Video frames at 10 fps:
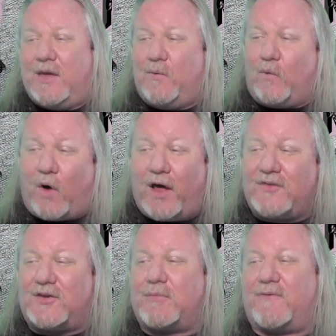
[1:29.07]
It
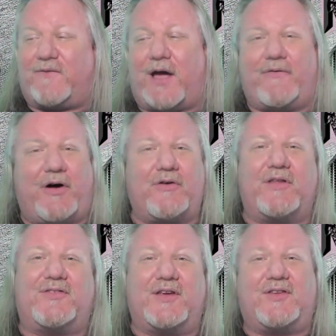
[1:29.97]
was number
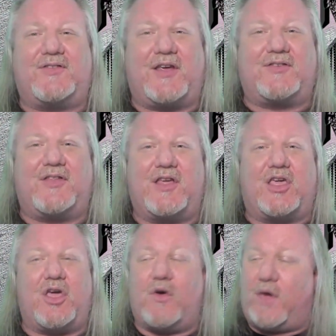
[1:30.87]
566 in the
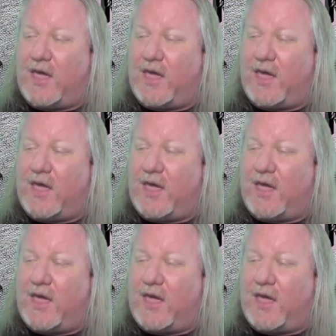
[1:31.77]
queue.